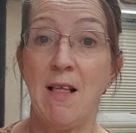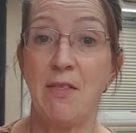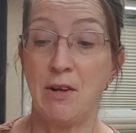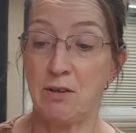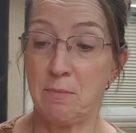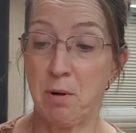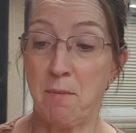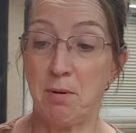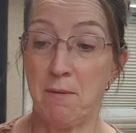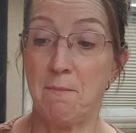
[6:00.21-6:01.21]
The only
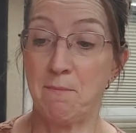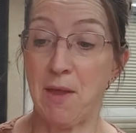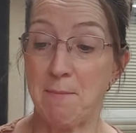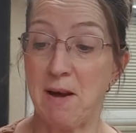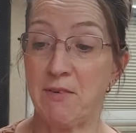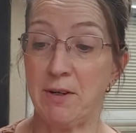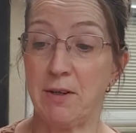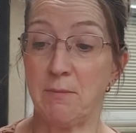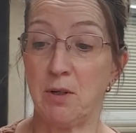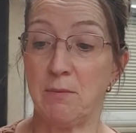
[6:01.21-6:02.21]
problem I'm having at
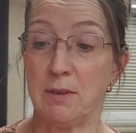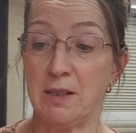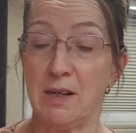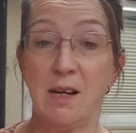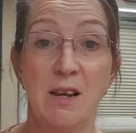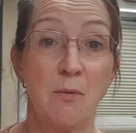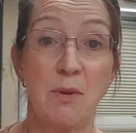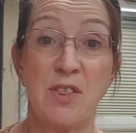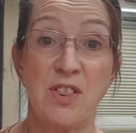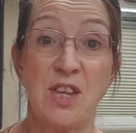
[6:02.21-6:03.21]
the moment,
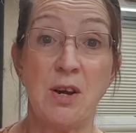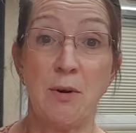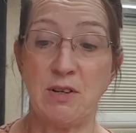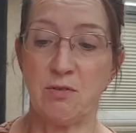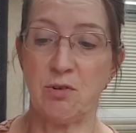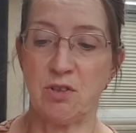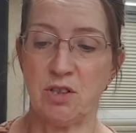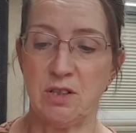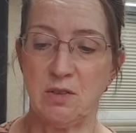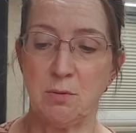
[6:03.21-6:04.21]
with no
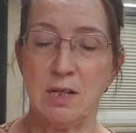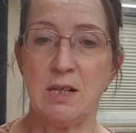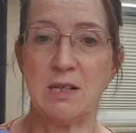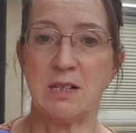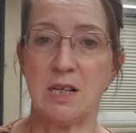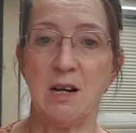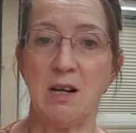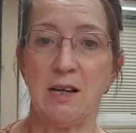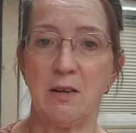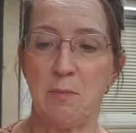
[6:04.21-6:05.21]
instructions, we didn't see all
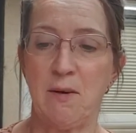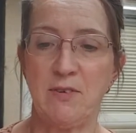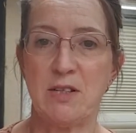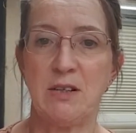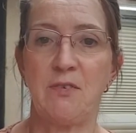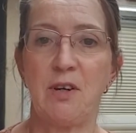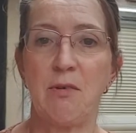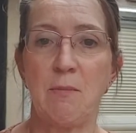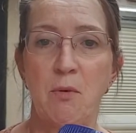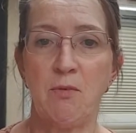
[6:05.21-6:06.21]
this, but obviously if you
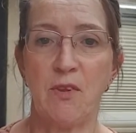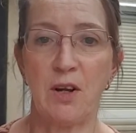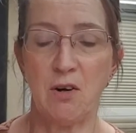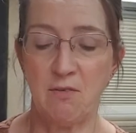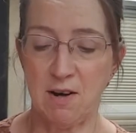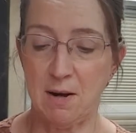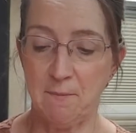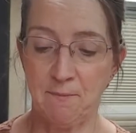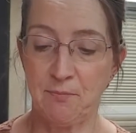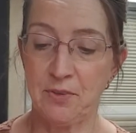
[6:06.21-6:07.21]
remove the cover,
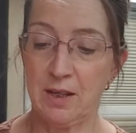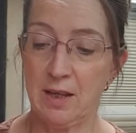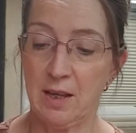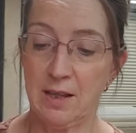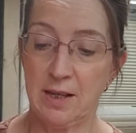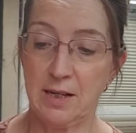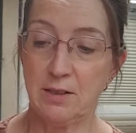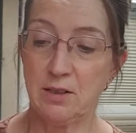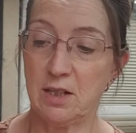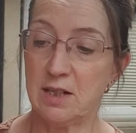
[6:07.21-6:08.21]

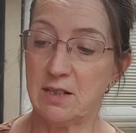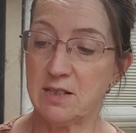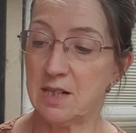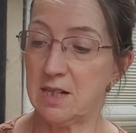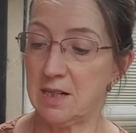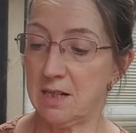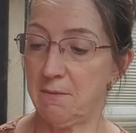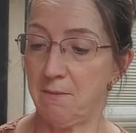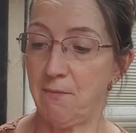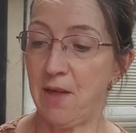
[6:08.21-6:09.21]
then you can see
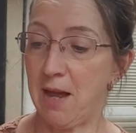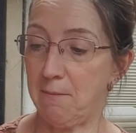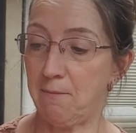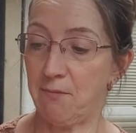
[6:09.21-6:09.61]
that.